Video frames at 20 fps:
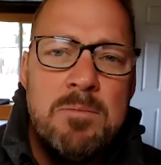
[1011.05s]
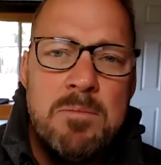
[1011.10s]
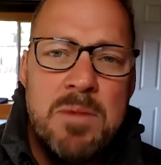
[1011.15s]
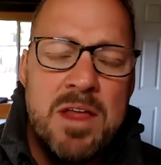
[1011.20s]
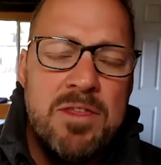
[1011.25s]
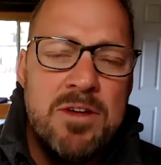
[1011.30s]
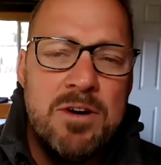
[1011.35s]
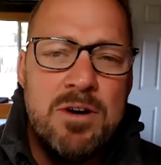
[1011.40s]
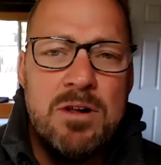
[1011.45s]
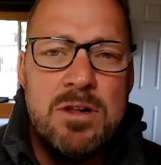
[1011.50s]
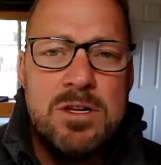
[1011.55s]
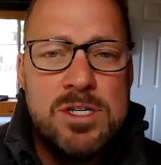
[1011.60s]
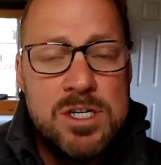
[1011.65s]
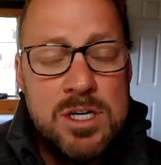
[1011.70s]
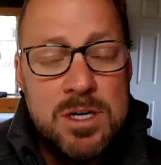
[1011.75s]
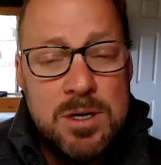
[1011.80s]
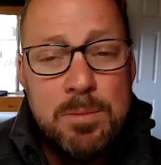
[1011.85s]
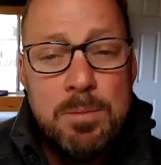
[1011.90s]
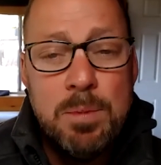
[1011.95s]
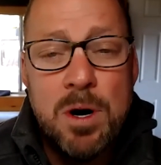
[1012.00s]

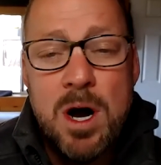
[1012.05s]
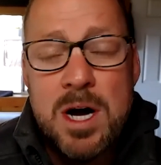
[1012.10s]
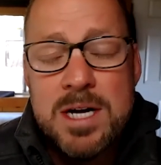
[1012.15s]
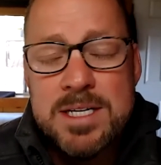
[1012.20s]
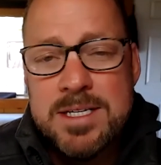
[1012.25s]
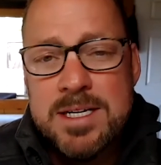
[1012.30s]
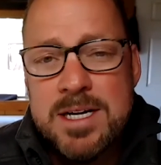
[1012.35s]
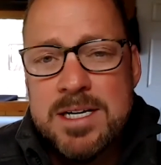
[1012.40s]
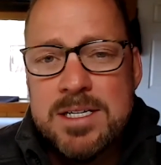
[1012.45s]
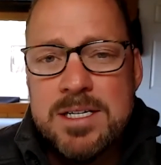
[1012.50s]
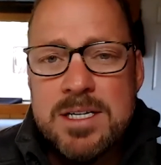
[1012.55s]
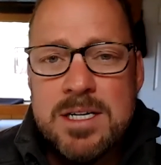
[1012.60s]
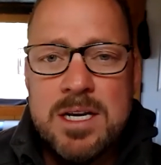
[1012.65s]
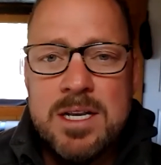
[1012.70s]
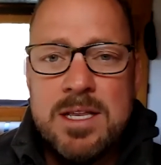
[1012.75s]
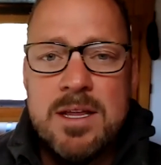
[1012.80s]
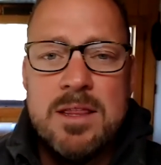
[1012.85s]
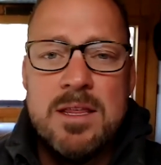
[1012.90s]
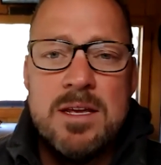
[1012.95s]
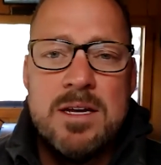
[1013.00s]
methodology, your process,
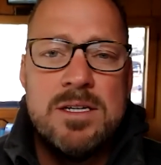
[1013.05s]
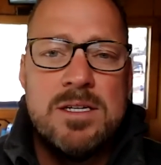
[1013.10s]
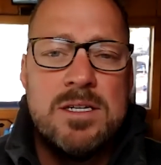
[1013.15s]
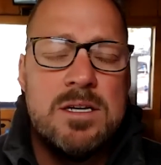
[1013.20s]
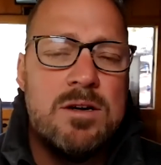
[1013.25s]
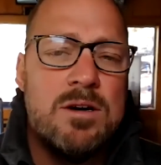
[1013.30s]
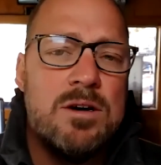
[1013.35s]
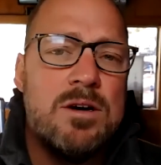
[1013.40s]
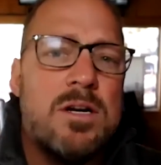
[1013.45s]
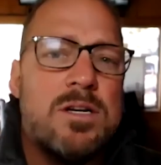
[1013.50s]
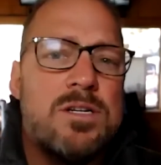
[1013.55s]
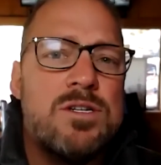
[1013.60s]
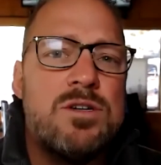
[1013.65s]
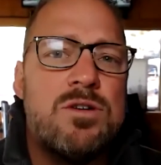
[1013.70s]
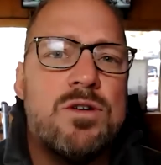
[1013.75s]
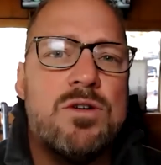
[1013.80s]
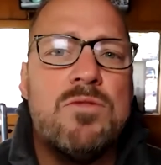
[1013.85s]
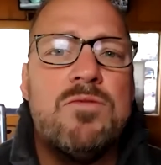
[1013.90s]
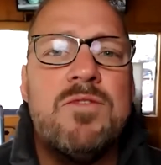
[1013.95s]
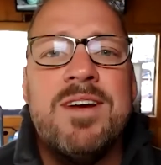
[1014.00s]
and the things that are going to
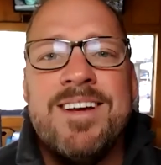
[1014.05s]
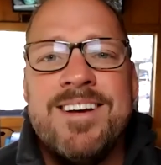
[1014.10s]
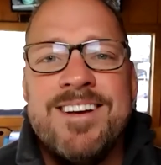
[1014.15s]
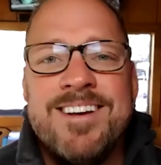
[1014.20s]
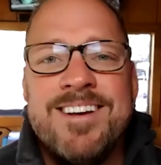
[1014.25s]
serve